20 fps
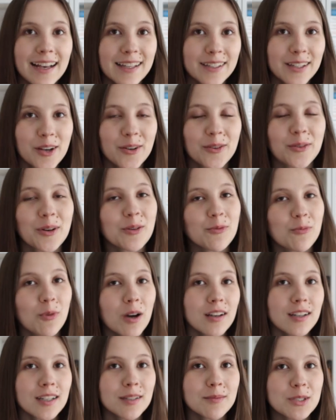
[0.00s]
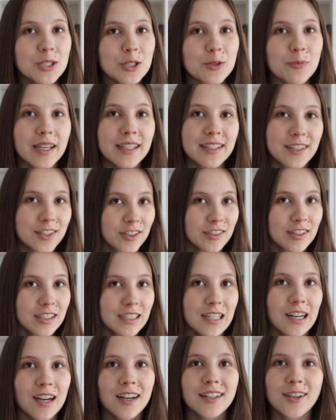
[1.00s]
Hello and welcome to my
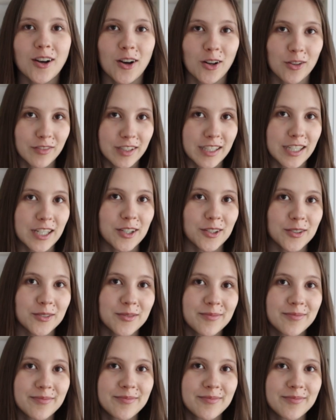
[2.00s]
yearly unhaul video.